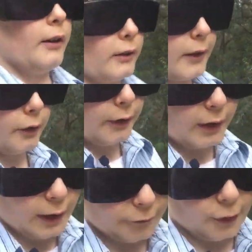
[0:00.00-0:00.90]
Click on it
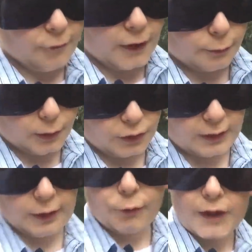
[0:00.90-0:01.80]
after you finish watching
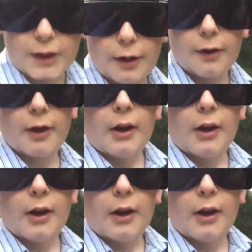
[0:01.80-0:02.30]
this video.